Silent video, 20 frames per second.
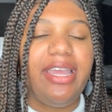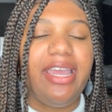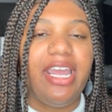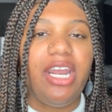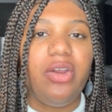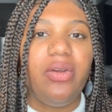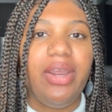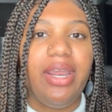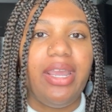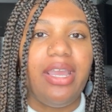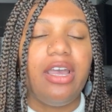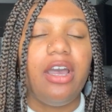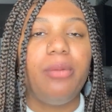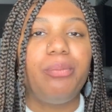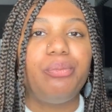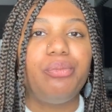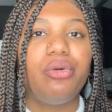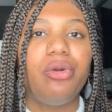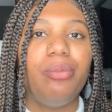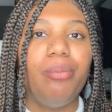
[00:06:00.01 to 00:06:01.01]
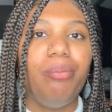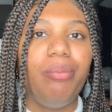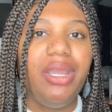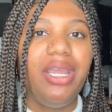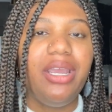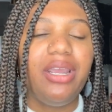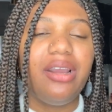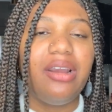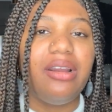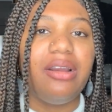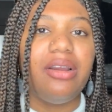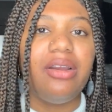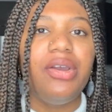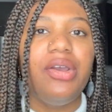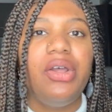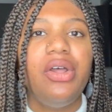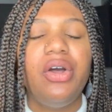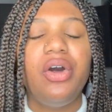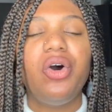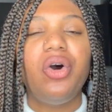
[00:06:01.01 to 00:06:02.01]
airing a premiere
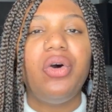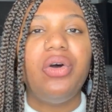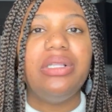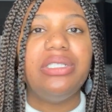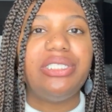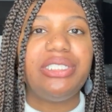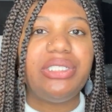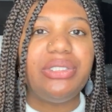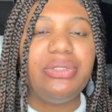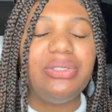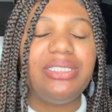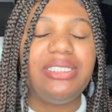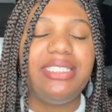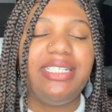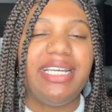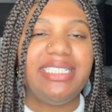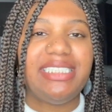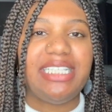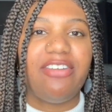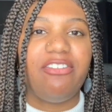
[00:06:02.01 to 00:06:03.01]
on Tuesday at